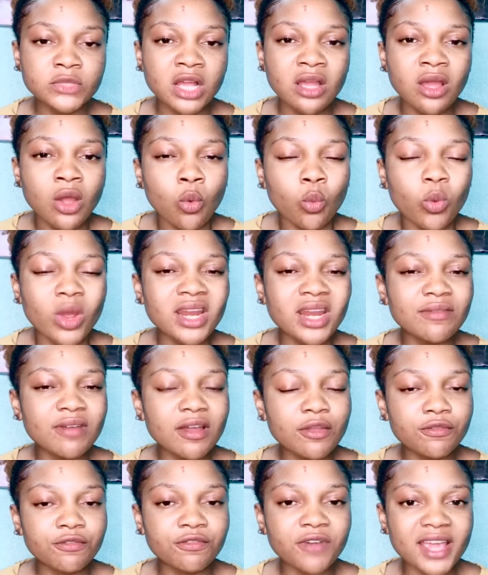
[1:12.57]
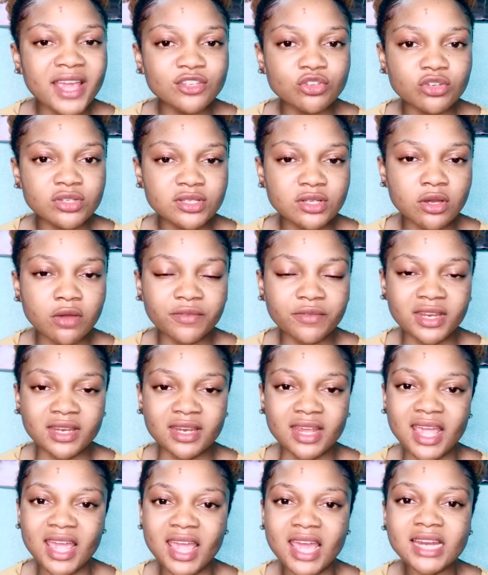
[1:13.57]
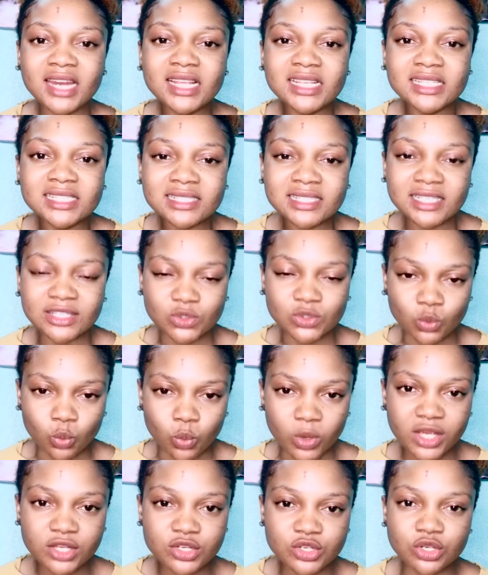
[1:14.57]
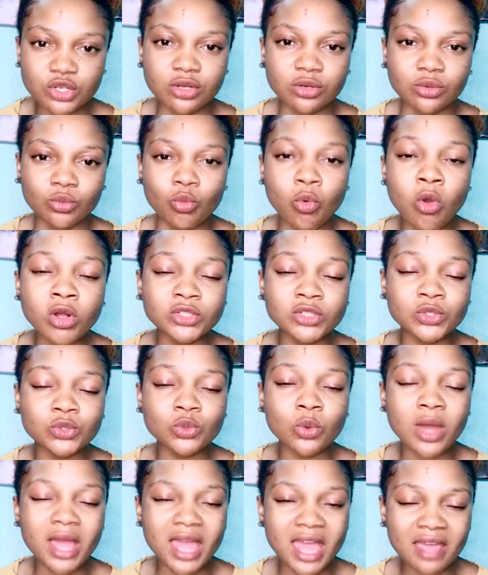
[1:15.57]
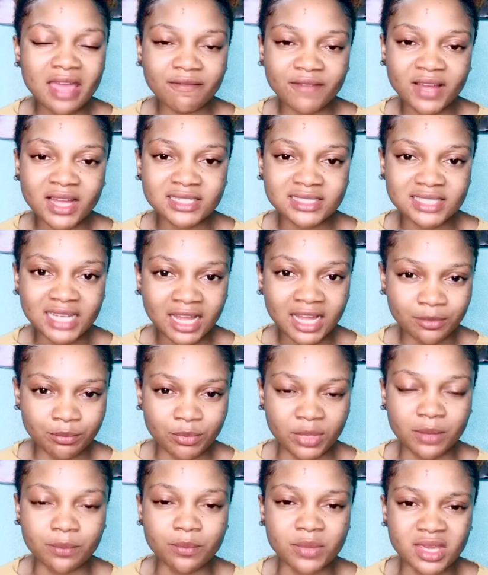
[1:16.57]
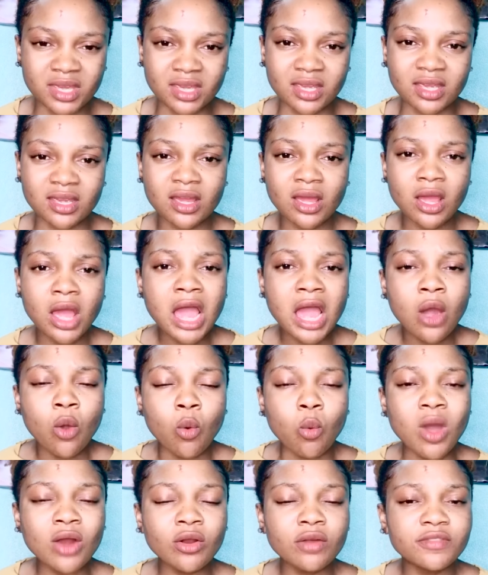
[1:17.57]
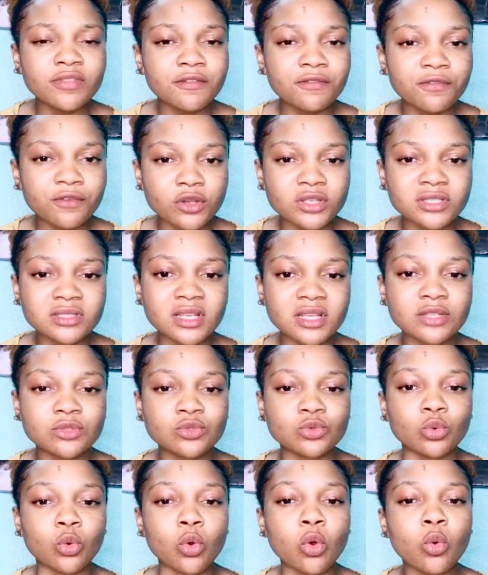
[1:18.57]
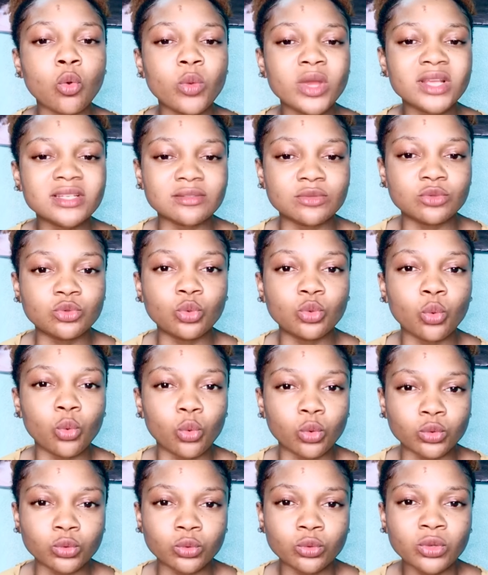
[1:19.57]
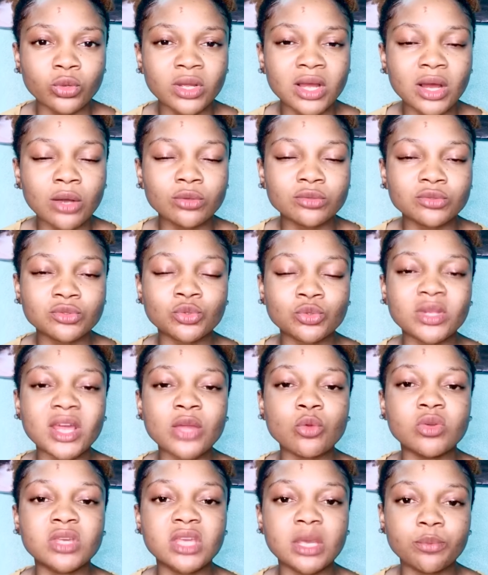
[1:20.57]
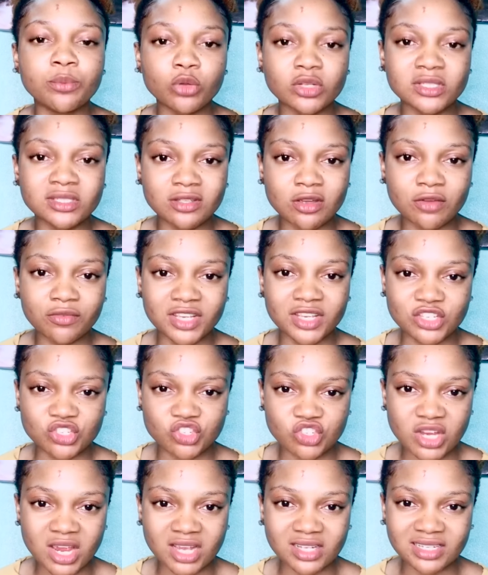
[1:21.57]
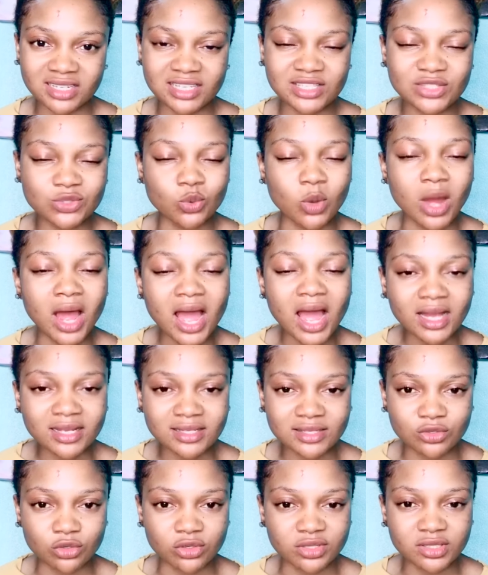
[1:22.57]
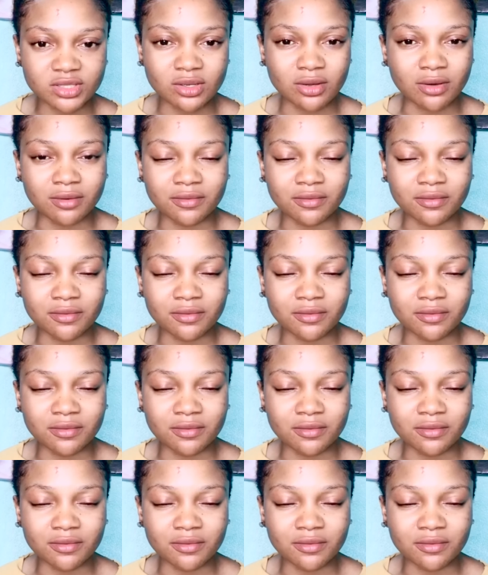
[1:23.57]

Whenever you find yourself in any situation, whatsoever that may be, one of the first things to always do so that you keep yourself in check is to ask yourself,